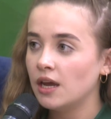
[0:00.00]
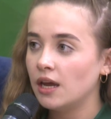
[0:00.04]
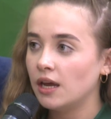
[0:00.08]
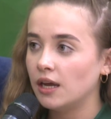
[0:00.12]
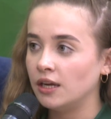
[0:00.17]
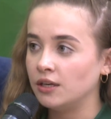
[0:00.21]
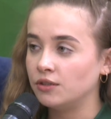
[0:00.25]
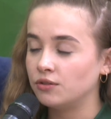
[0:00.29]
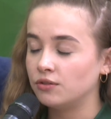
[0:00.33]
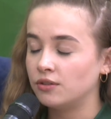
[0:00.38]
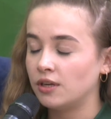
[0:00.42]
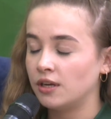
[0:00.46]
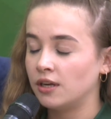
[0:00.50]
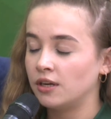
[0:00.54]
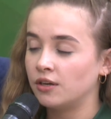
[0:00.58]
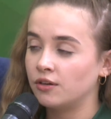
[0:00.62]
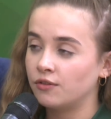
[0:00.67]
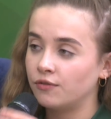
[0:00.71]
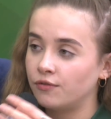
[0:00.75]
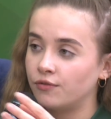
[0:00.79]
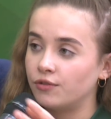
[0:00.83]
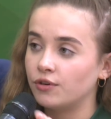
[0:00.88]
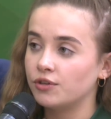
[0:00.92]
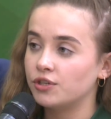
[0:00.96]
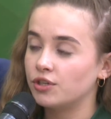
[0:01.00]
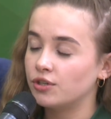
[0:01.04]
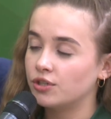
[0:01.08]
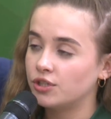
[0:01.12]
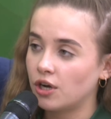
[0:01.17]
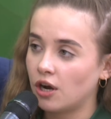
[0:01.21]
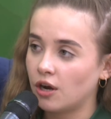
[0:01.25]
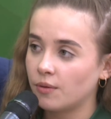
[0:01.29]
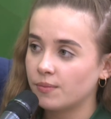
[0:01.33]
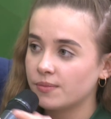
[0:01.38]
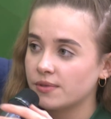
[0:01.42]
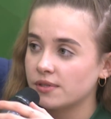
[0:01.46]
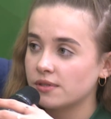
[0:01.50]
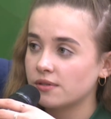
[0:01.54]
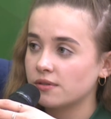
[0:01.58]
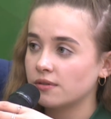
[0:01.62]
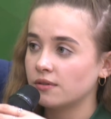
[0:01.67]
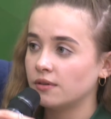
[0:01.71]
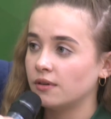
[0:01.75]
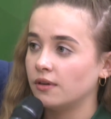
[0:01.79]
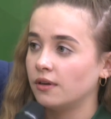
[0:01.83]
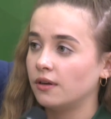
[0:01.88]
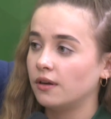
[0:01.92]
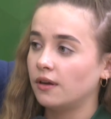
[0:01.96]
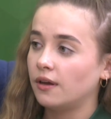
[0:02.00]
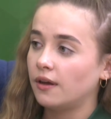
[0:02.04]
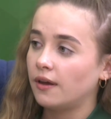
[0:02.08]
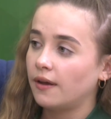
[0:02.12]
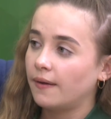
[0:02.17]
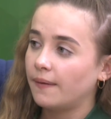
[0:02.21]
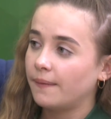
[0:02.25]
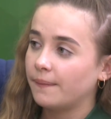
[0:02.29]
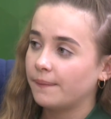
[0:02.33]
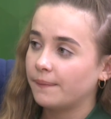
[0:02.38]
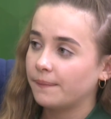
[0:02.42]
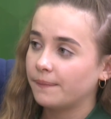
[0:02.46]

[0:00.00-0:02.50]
into their future jobs? Um,